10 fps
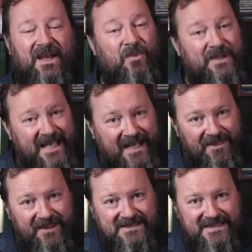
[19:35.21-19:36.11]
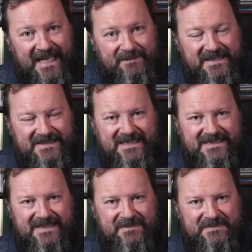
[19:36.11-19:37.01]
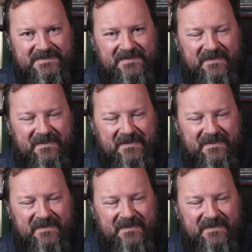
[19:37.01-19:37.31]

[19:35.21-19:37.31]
with healthy skepticism,